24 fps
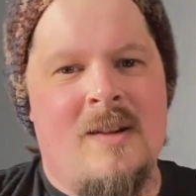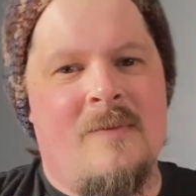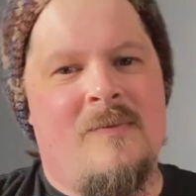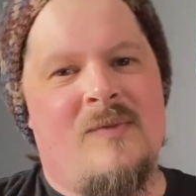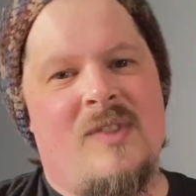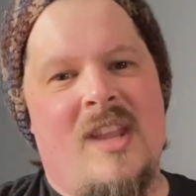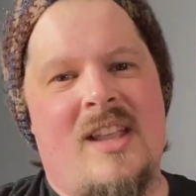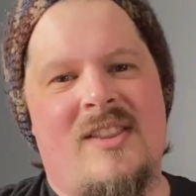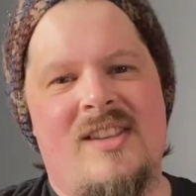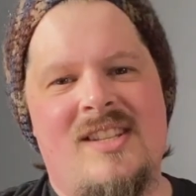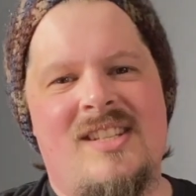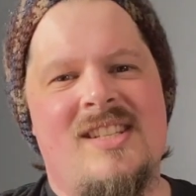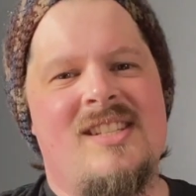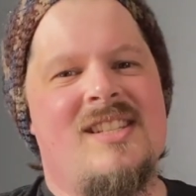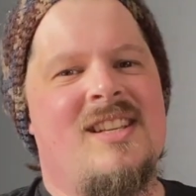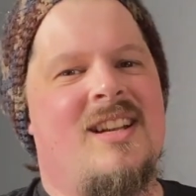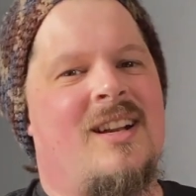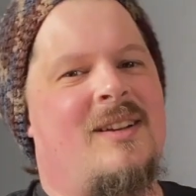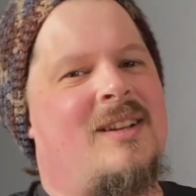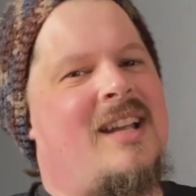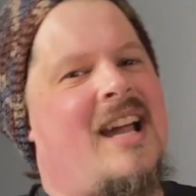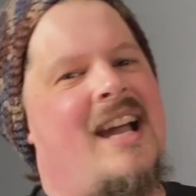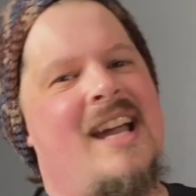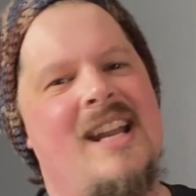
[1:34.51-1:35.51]
Now, this is a
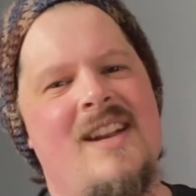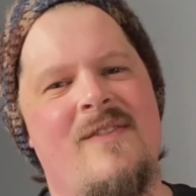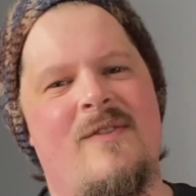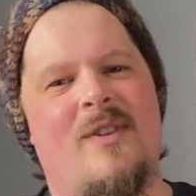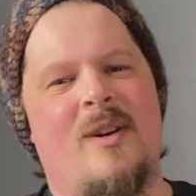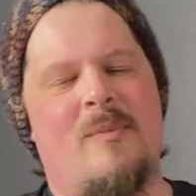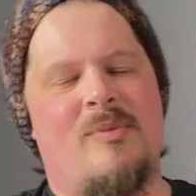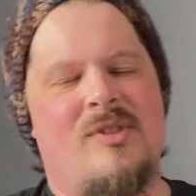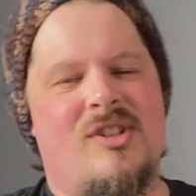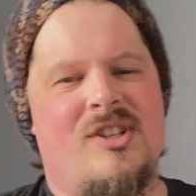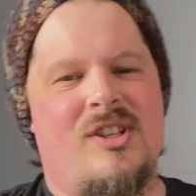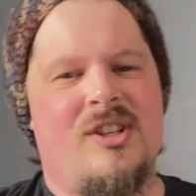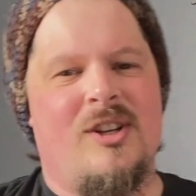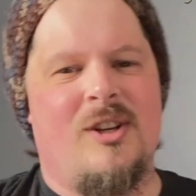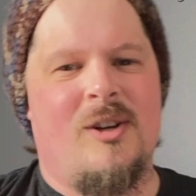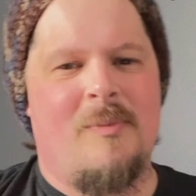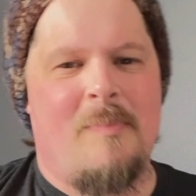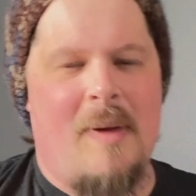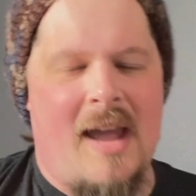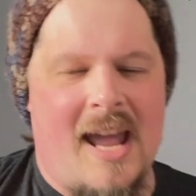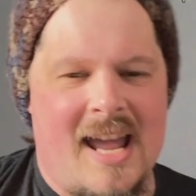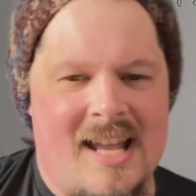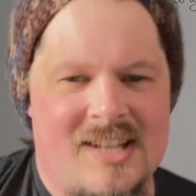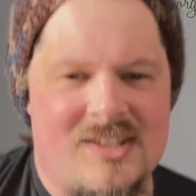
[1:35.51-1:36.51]
kind of an obscure
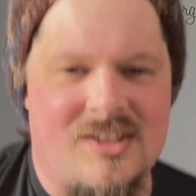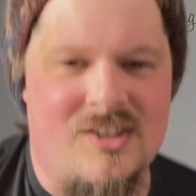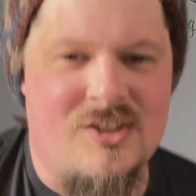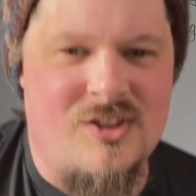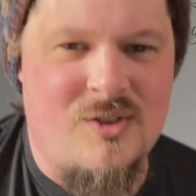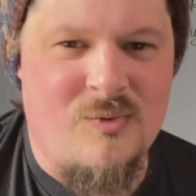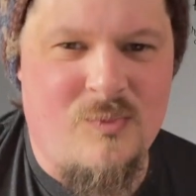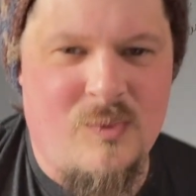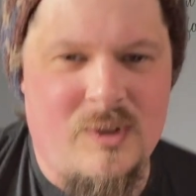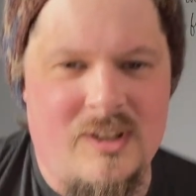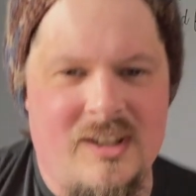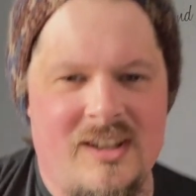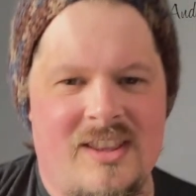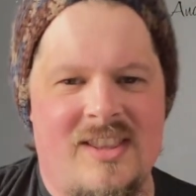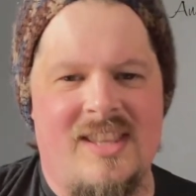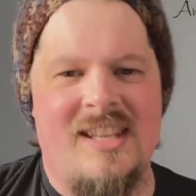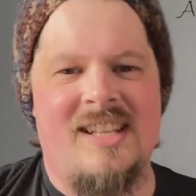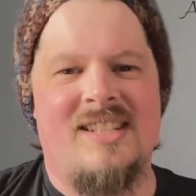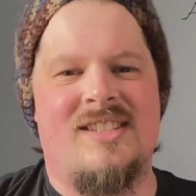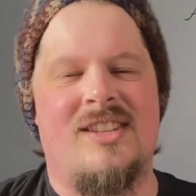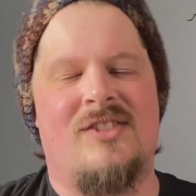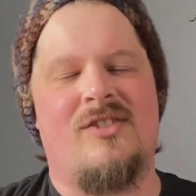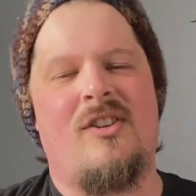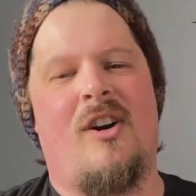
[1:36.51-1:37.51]
passage, and one of the
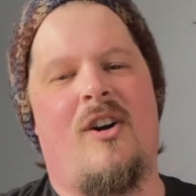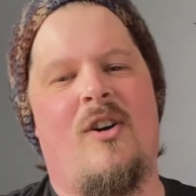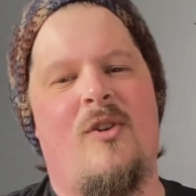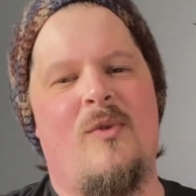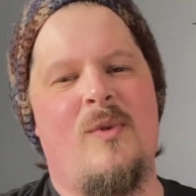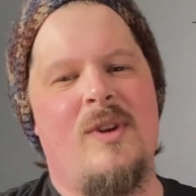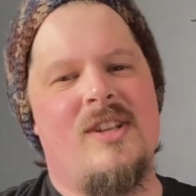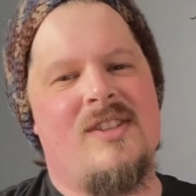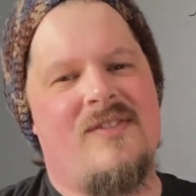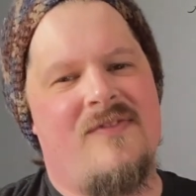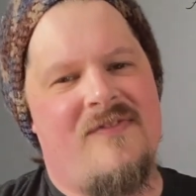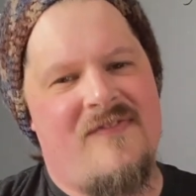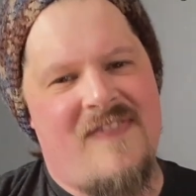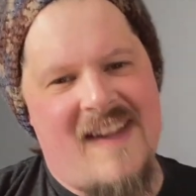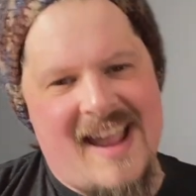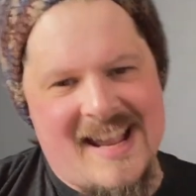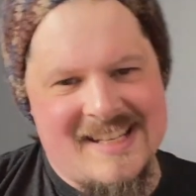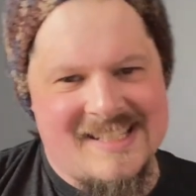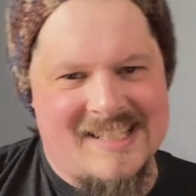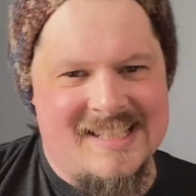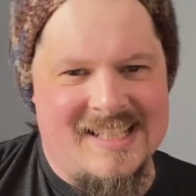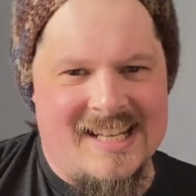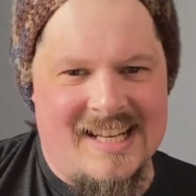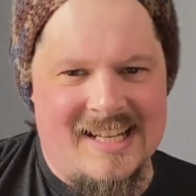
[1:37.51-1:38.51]
things that's always
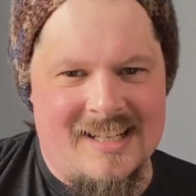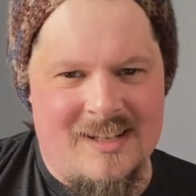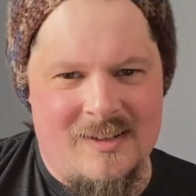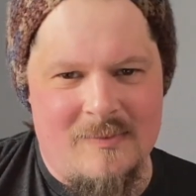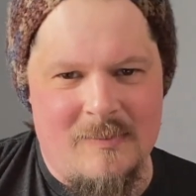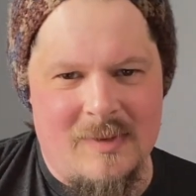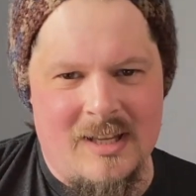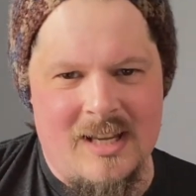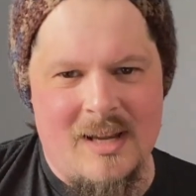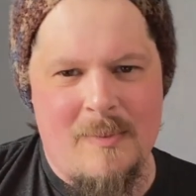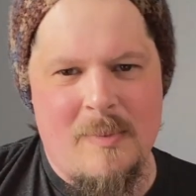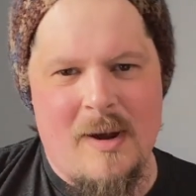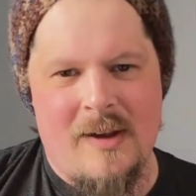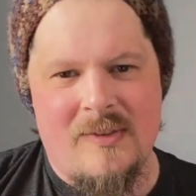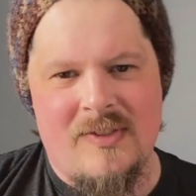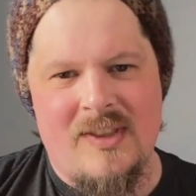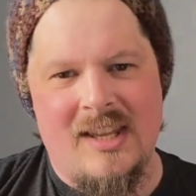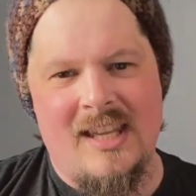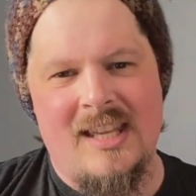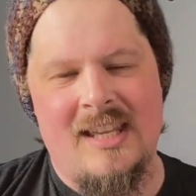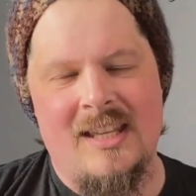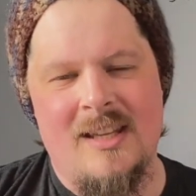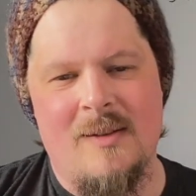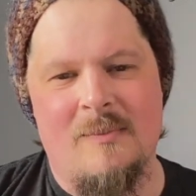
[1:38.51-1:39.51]
fascinated me about the
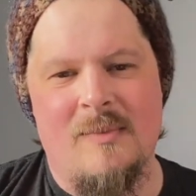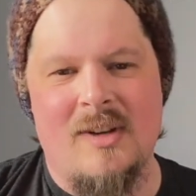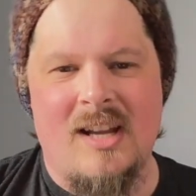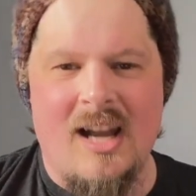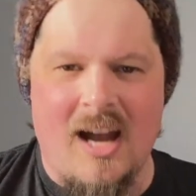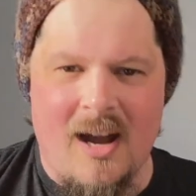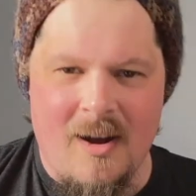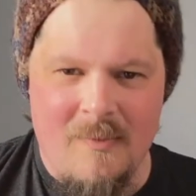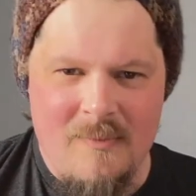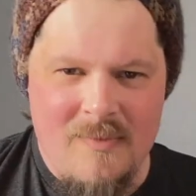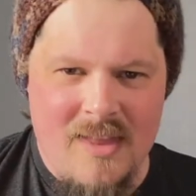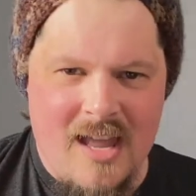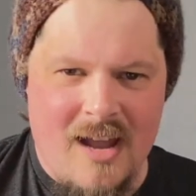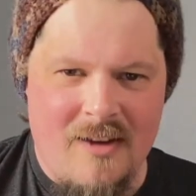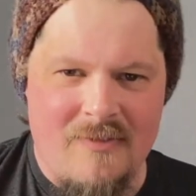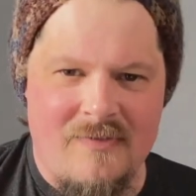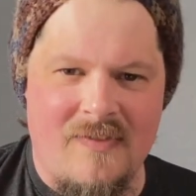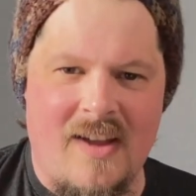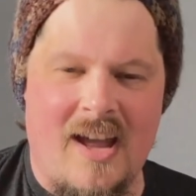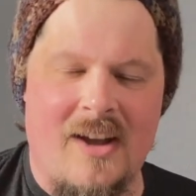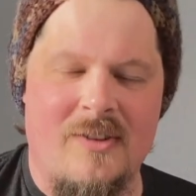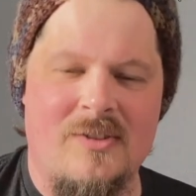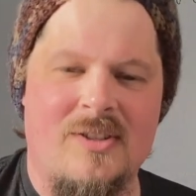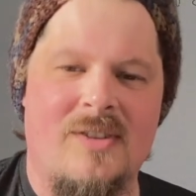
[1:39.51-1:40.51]
hymn, "Come Thou
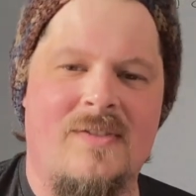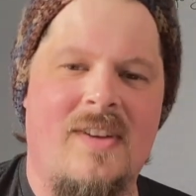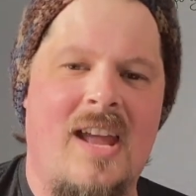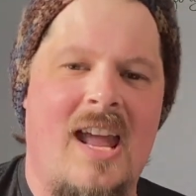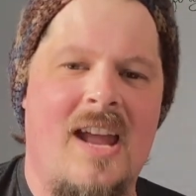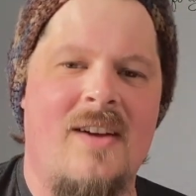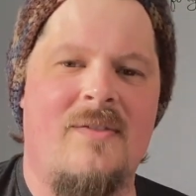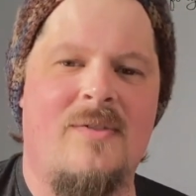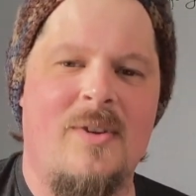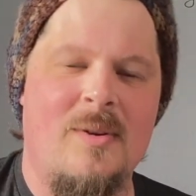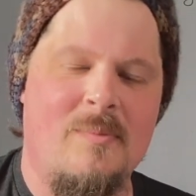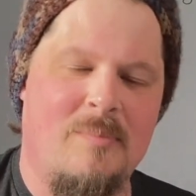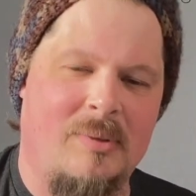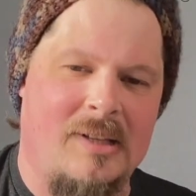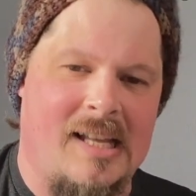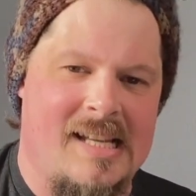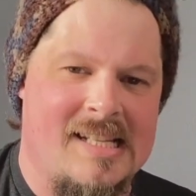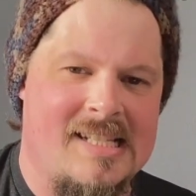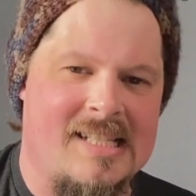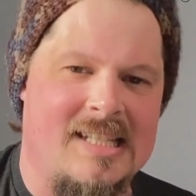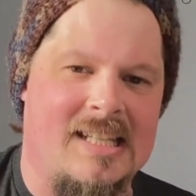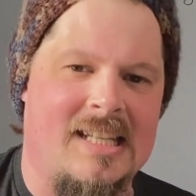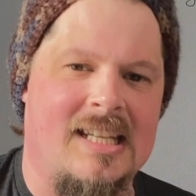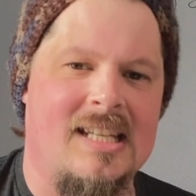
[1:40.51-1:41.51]
Fount of Every
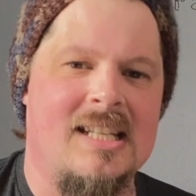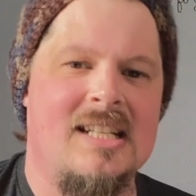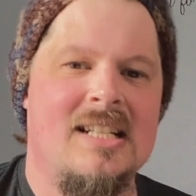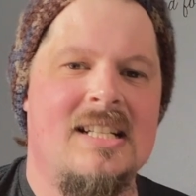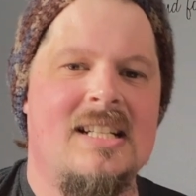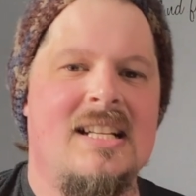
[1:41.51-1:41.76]
Blessing,"